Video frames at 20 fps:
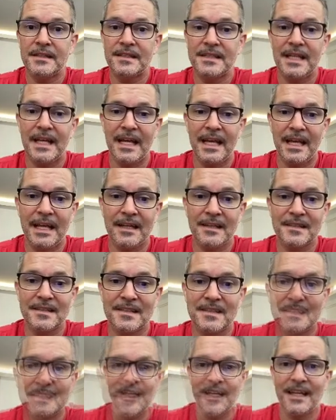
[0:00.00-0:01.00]
take a
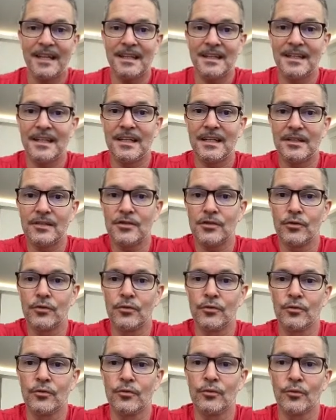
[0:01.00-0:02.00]
second to